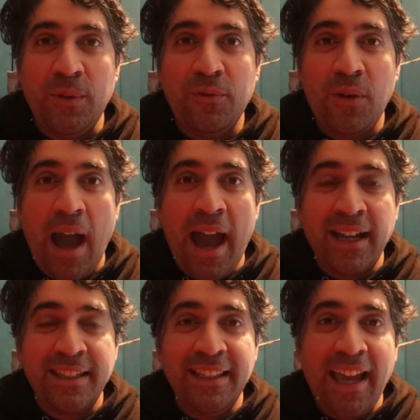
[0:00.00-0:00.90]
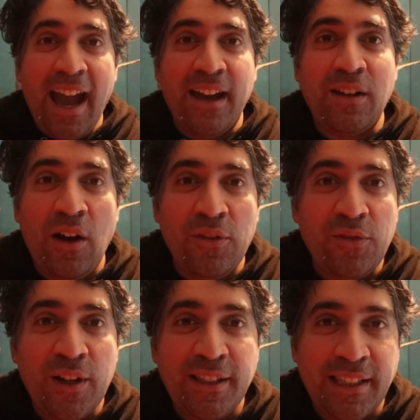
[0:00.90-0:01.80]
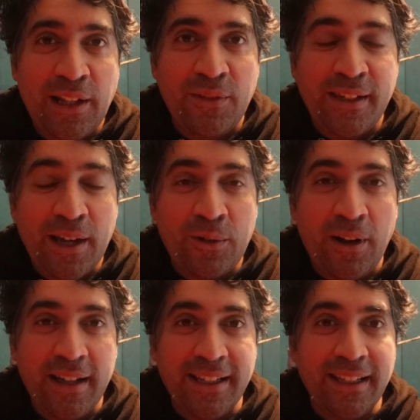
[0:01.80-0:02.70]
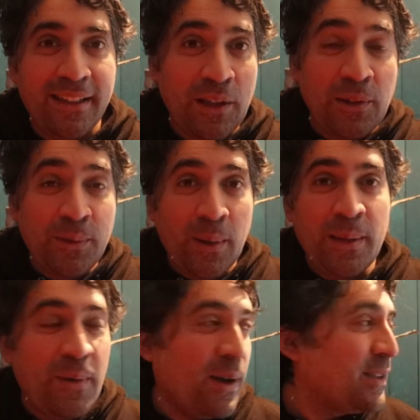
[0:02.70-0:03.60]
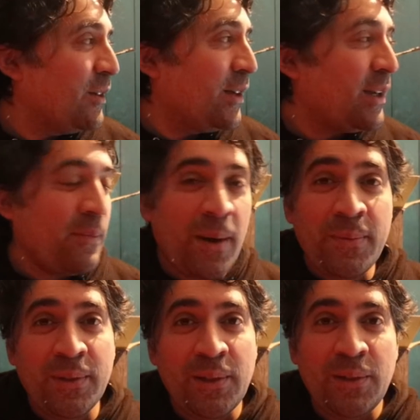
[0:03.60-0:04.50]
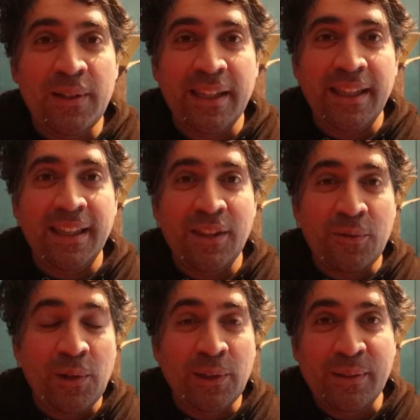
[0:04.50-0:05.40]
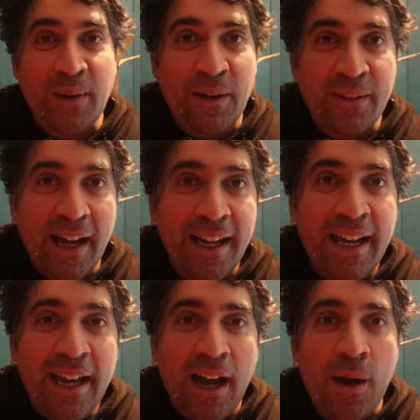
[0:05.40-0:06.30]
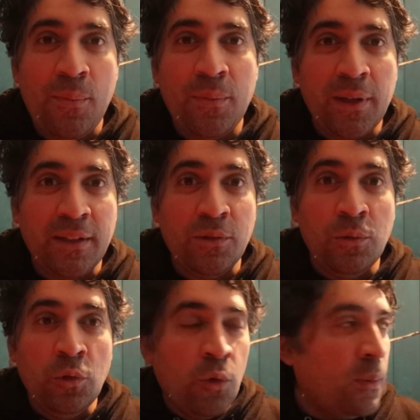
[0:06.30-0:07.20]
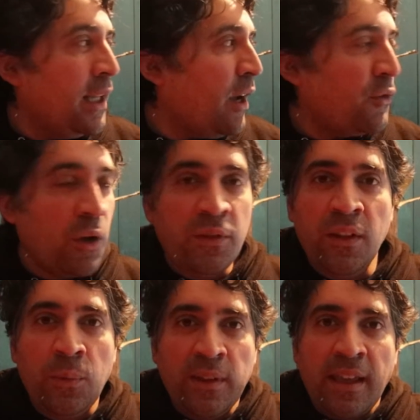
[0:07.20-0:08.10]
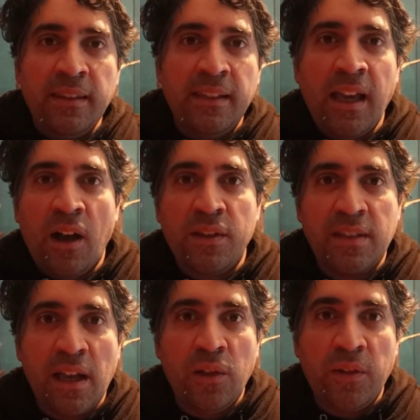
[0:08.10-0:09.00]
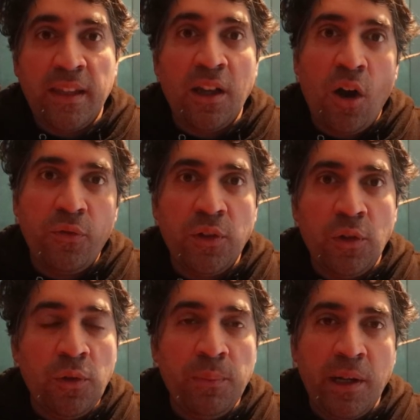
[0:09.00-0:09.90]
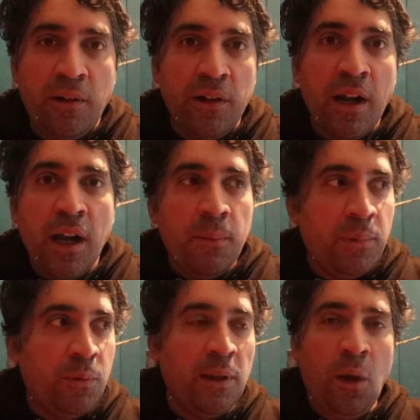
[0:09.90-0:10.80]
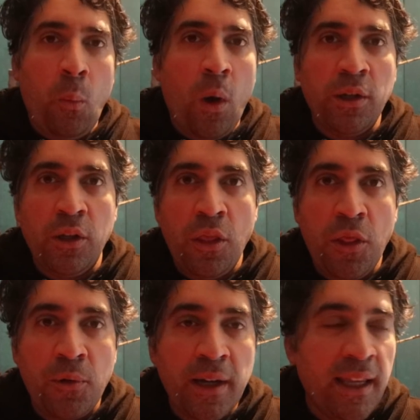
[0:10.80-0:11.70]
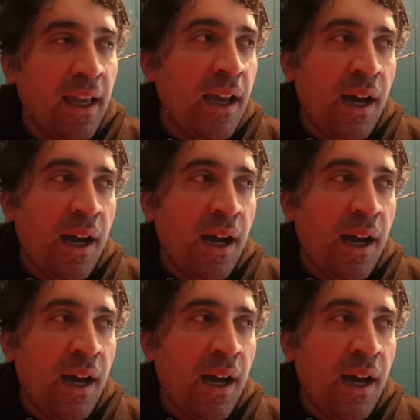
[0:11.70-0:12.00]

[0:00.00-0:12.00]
we've actually had our first sale of the day already. It's only 20 past nine. I'm absolutely thrilled about that. It's normally, I've noticed, we tend to get our sales in the afternoon period between like 1 and 3.